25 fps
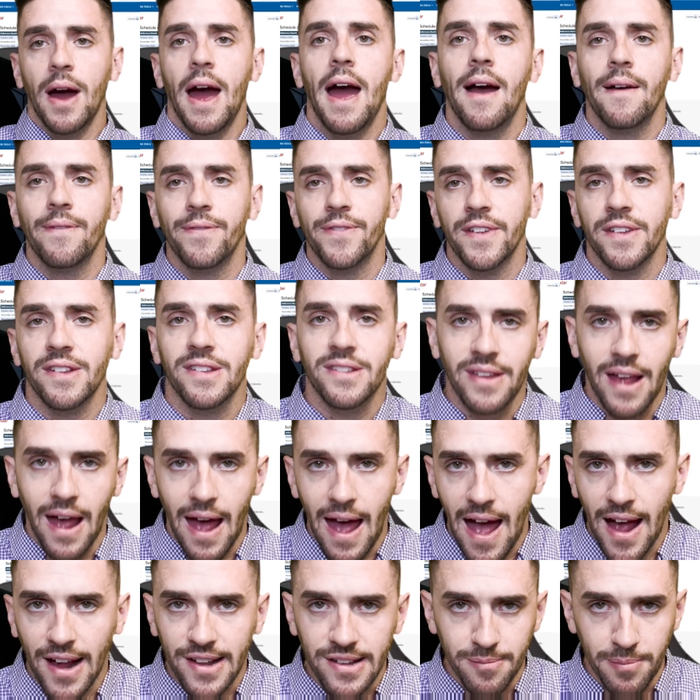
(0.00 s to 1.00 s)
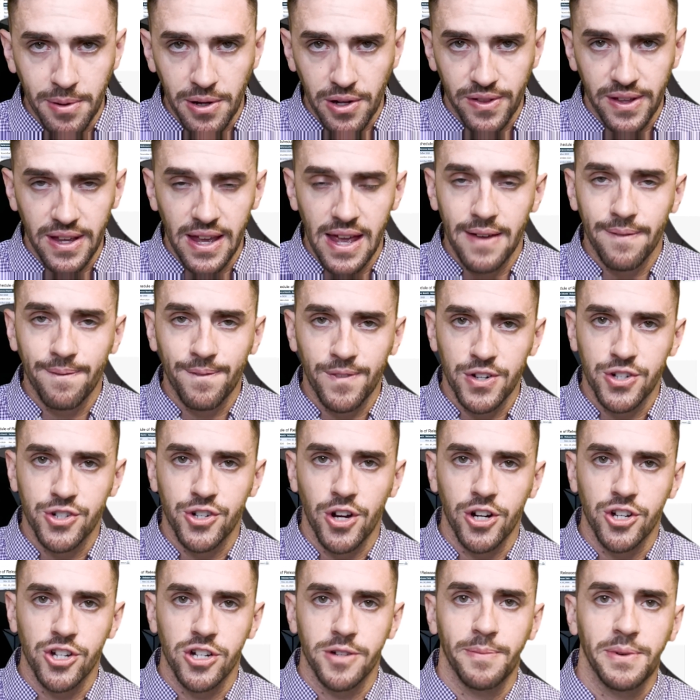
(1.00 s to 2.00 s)
have this this tax bill, the
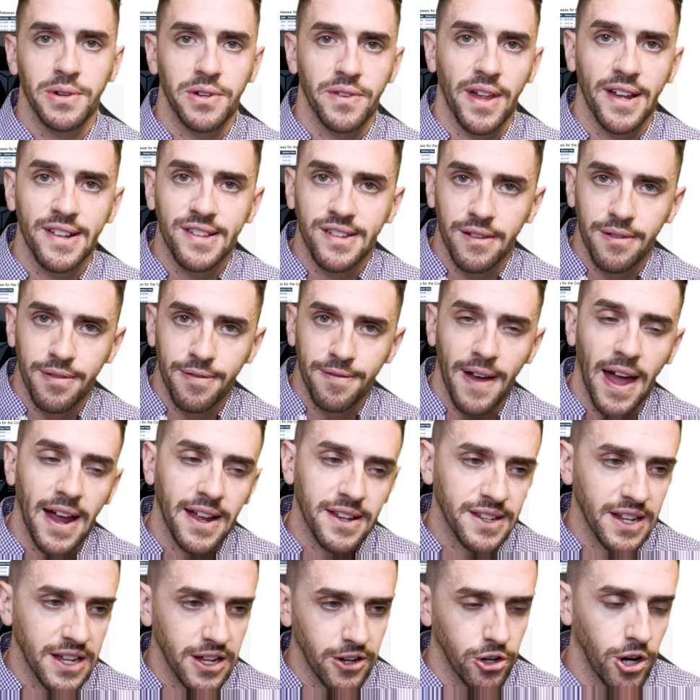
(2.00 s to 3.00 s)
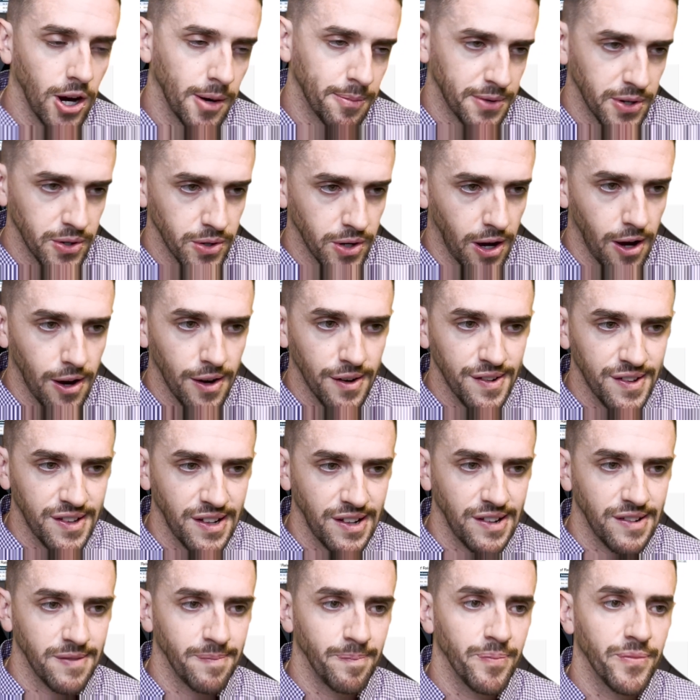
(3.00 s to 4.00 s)
infrastructure bill that's affecting
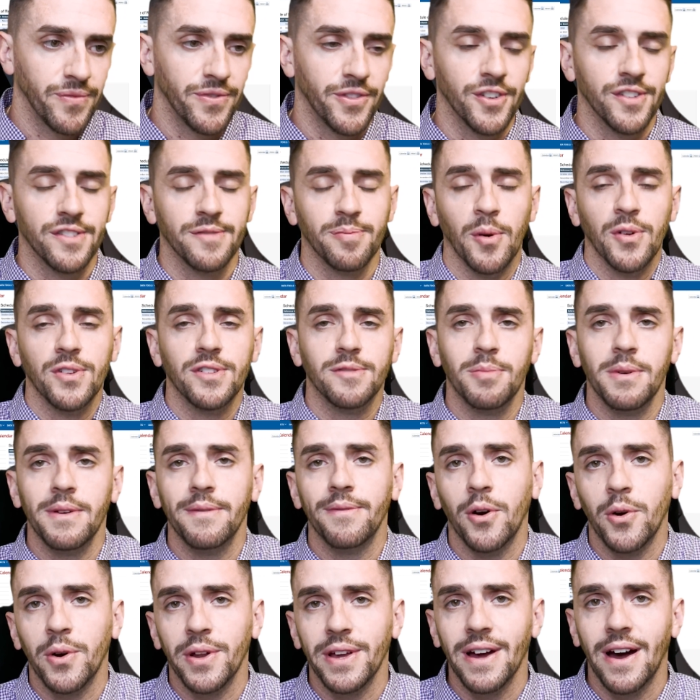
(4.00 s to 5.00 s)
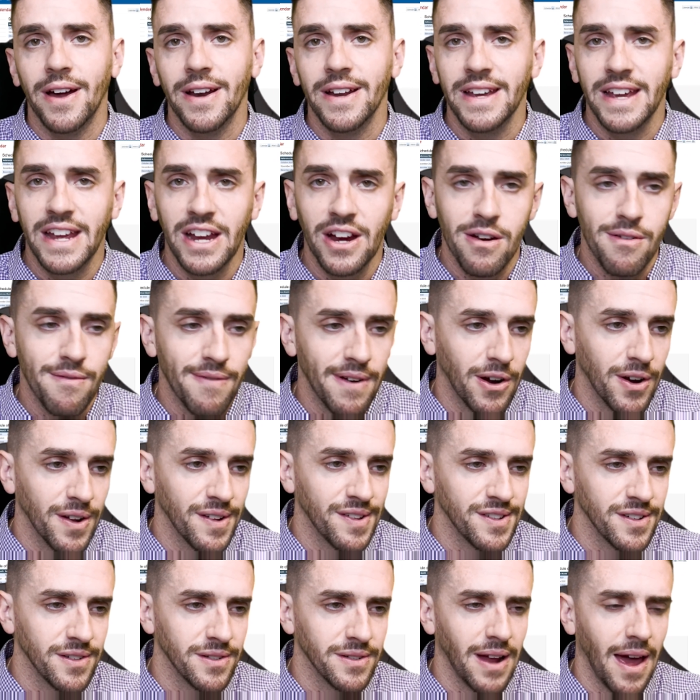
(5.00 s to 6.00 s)
cryptocurrencies. They're supposed to be voting on it here very
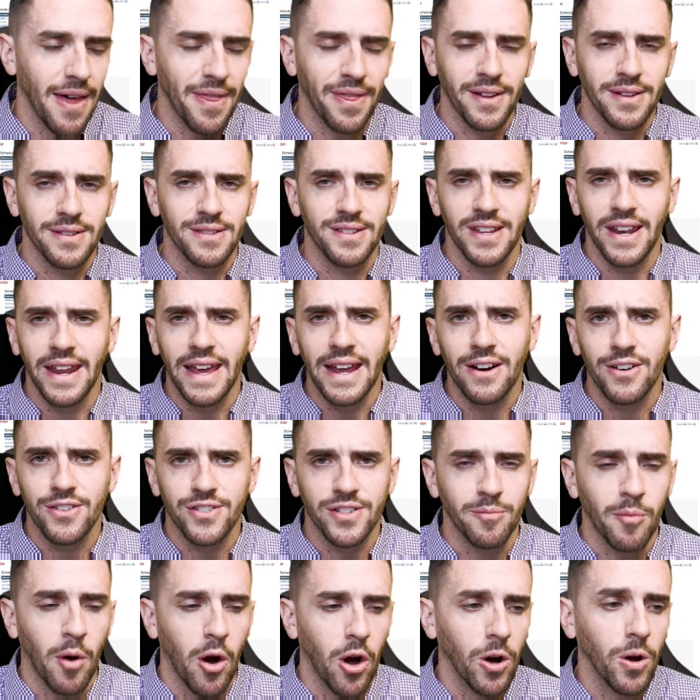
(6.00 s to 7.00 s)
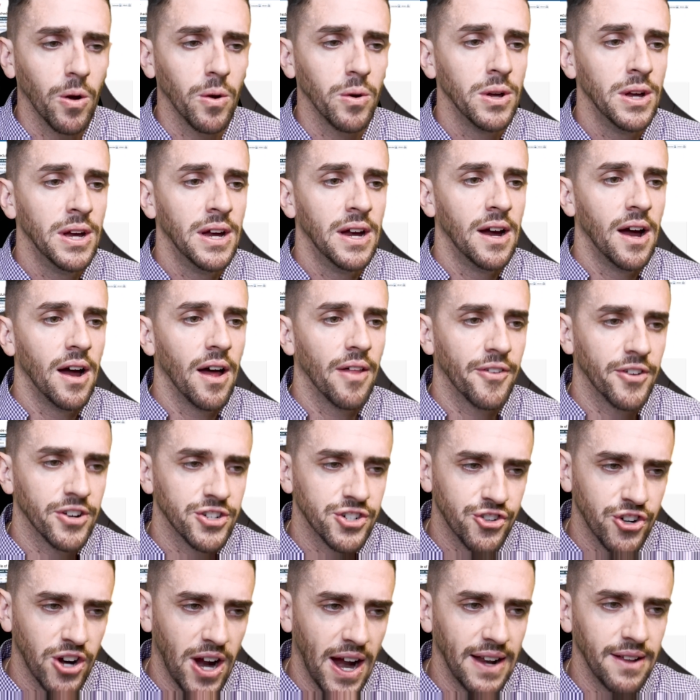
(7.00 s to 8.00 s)
soon, I think today or tomorrow. They're
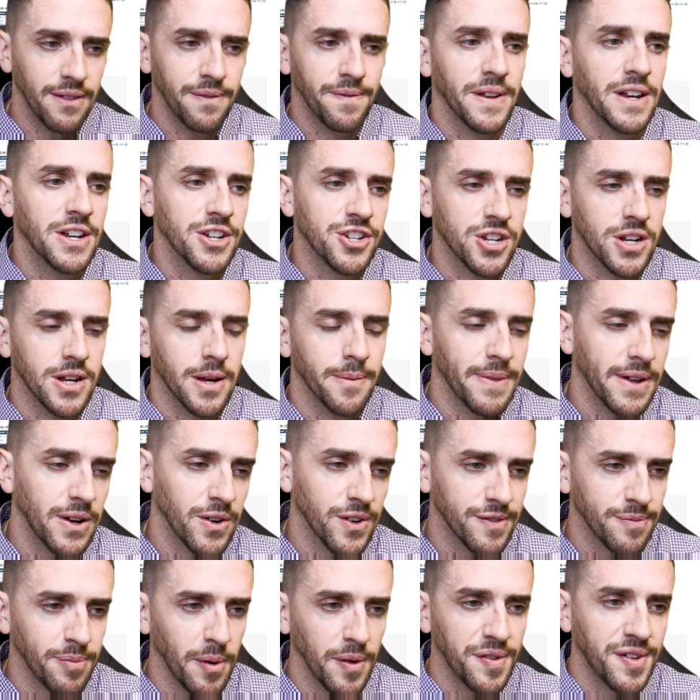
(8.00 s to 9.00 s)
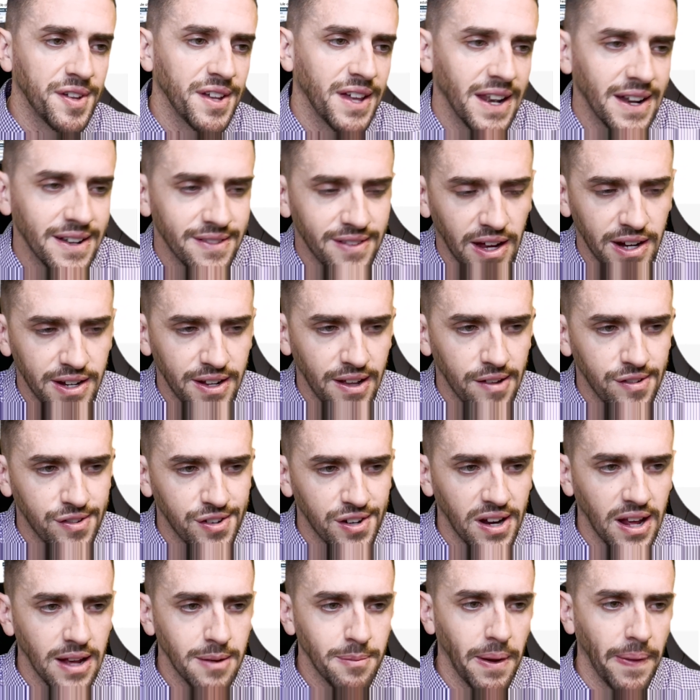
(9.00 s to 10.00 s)
trying to finish it up. They were supposed to get it done
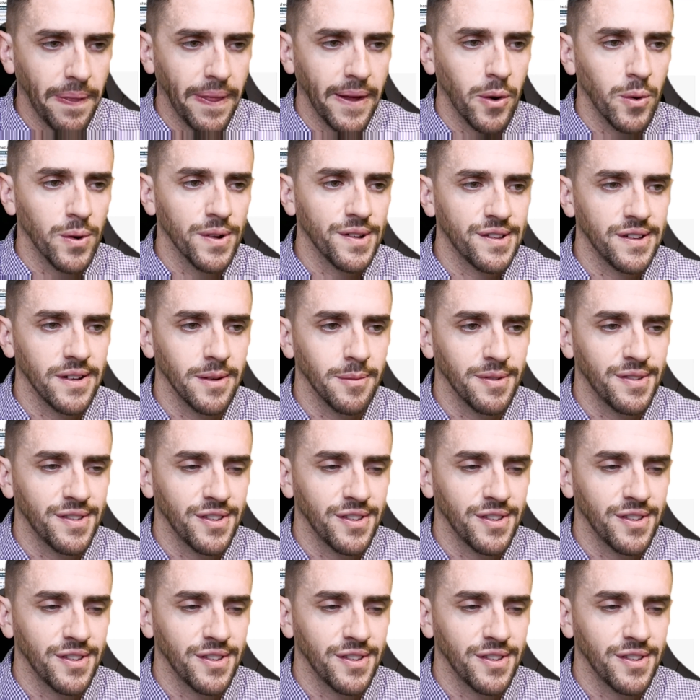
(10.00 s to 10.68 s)
yesterday, but there was some